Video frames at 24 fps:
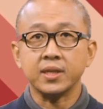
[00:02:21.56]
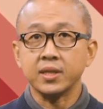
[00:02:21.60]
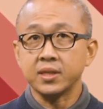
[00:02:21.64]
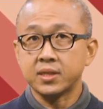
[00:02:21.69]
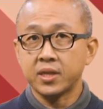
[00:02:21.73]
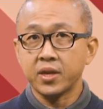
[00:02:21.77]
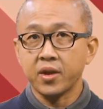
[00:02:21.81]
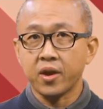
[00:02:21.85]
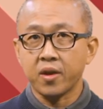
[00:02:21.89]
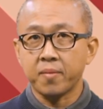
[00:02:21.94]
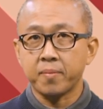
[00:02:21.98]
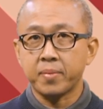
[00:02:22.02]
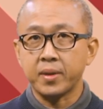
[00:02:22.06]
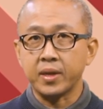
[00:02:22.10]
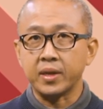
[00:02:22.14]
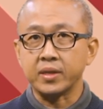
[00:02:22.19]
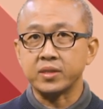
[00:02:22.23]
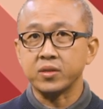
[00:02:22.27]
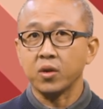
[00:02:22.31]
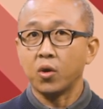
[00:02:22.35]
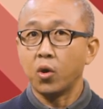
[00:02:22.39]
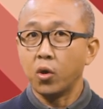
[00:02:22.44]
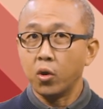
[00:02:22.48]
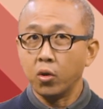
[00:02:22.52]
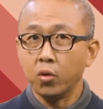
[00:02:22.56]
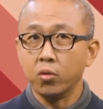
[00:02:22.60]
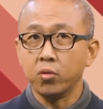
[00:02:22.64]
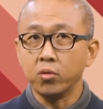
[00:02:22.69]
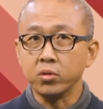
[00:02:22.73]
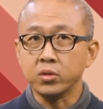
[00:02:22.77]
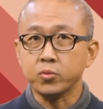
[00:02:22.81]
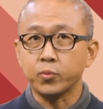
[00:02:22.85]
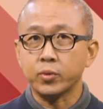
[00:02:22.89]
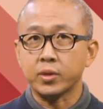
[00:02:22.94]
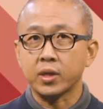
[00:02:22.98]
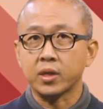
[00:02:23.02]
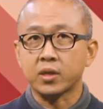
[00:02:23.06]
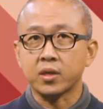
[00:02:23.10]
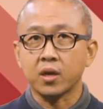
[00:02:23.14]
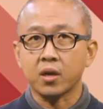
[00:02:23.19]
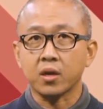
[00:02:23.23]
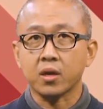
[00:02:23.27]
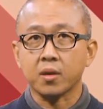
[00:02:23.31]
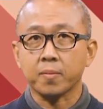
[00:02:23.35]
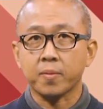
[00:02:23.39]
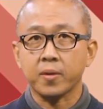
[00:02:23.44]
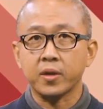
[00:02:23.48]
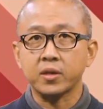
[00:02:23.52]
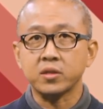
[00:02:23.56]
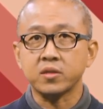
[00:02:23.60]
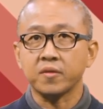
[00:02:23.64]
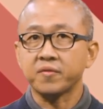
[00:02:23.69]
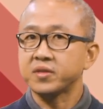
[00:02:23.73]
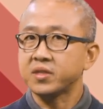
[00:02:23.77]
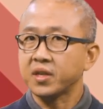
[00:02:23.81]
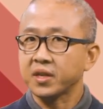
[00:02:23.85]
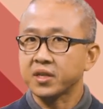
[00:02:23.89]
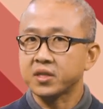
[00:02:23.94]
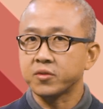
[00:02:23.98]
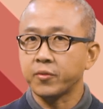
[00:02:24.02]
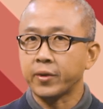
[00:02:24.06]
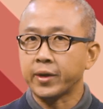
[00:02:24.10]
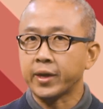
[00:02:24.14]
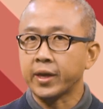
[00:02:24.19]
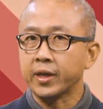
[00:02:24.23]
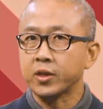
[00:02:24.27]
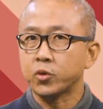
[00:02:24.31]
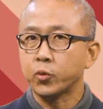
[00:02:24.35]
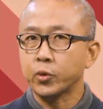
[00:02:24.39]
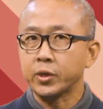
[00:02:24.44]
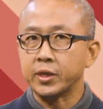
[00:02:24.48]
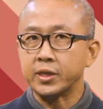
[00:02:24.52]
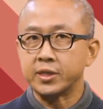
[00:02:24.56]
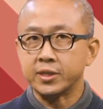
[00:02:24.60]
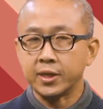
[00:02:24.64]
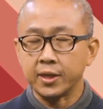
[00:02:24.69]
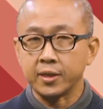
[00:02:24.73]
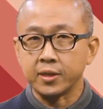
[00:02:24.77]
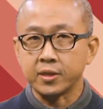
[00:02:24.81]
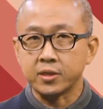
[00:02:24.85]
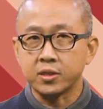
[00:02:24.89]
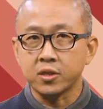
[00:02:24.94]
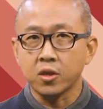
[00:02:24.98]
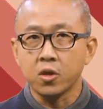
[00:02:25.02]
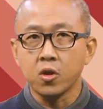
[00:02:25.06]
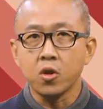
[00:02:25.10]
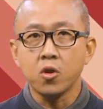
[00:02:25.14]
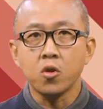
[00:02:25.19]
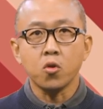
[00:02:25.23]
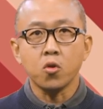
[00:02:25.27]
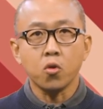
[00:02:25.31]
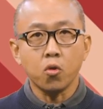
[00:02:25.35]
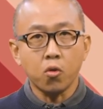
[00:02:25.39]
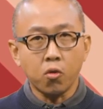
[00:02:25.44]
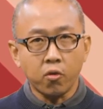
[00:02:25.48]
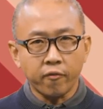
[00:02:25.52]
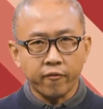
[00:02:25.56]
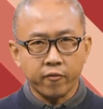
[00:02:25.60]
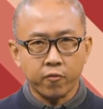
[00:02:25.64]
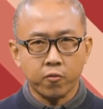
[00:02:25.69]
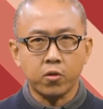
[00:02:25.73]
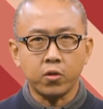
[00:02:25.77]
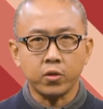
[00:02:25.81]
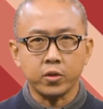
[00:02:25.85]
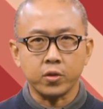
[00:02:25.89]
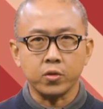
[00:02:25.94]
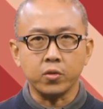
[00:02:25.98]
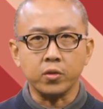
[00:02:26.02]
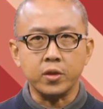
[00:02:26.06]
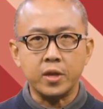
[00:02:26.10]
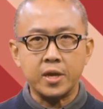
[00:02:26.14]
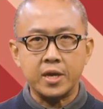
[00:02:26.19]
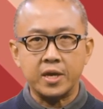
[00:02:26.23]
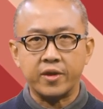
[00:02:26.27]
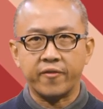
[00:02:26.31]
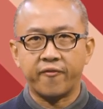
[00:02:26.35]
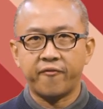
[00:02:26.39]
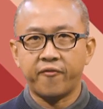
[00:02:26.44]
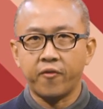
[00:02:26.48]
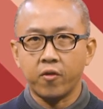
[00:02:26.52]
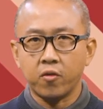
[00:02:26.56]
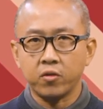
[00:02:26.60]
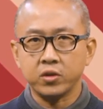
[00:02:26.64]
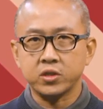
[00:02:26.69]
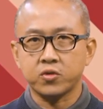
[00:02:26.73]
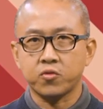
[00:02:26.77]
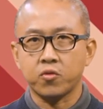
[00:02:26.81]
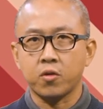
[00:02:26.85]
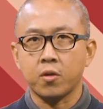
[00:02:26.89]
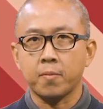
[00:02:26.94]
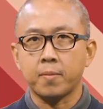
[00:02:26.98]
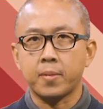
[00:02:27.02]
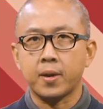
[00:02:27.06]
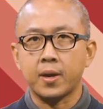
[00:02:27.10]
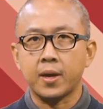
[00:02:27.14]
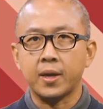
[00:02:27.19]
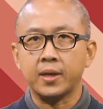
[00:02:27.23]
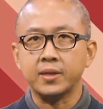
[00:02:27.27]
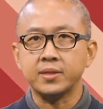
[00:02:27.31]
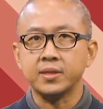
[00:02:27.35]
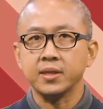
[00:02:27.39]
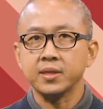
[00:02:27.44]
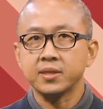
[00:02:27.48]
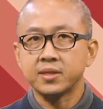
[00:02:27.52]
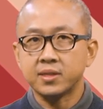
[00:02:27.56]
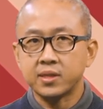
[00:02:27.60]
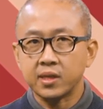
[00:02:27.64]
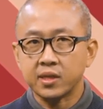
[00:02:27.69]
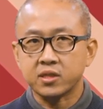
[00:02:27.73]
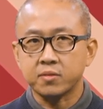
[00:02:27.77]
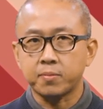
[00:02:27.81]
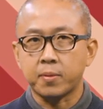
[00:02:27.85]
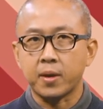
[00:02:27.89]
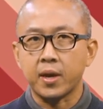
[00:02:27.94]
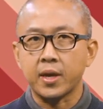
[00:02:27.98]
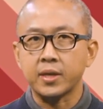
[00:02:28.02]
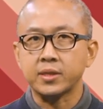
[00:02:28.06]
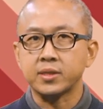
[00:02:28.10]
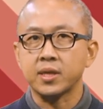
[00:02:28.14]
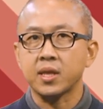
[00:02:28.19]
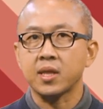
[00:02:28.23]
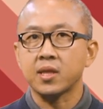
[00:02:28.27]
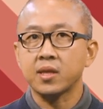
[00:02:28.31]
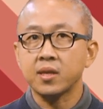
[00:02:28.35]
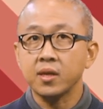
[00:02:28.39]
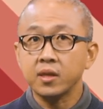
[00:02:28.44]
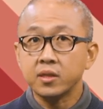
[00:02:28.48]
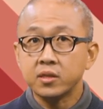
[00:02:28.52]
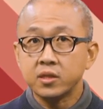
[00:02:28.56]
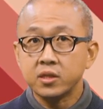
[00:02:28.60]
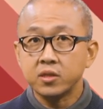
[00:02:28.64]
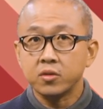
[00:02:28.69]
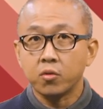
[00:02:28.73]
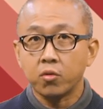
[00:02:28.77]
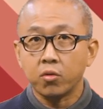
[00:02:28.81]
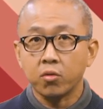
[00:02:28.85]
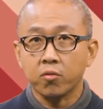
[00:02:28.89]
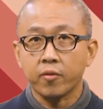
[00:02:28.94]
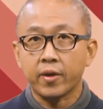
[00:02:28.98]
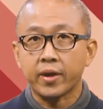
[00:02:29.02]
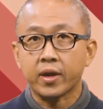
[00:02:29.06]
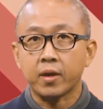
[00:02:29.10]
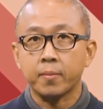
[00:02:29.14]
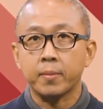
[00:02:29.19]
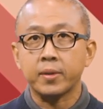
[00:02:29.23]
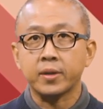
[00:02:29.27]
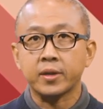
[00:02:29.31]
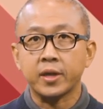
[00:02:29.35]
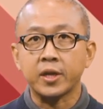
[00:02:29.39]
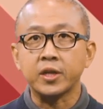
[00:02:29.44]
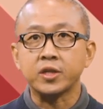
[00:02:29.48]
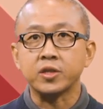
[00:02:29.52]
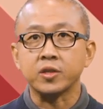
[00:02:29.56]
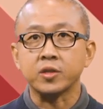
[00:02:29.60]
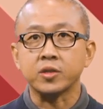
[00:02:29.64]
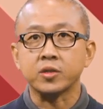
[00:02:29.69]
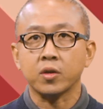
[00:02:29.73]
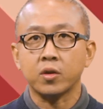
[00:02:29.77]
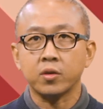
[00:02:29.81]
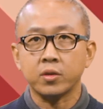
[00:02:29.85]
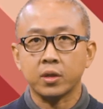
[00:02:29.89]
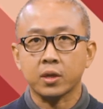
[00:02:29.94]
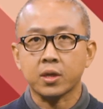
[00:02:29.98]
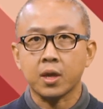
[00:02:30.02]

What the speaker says: CIMB is a hold with a target price of 6.20 ringgit. Overall though, there are 4 strong buys, 6 buys and 13 hold recommendations on the